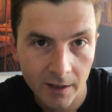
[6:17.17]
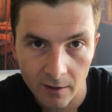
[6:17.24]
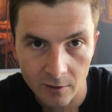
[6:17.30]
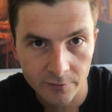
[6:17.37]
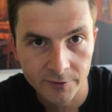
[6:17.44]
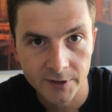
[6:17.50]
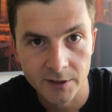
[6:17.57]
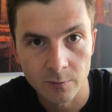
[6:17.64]
out
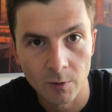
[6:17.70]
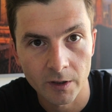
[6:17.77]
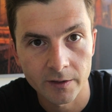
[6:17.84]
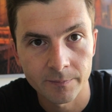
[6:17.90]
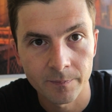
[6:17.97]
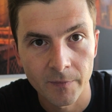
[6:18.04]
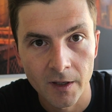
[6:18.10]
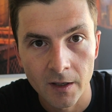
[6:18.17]
of
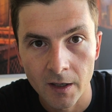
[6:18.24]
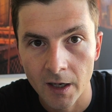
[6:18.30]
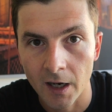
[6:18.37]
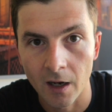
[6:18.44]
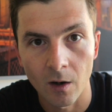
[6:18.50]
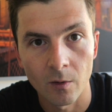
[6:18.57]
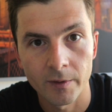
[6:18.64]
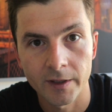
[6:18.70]
T1.
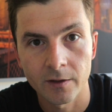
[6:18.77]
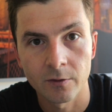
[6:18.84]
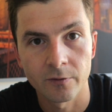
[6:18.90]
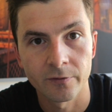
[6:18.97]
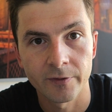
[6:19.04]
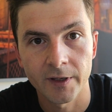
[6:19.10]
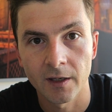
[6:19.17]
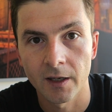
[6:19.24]
I already could
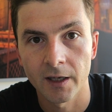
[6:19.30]
feel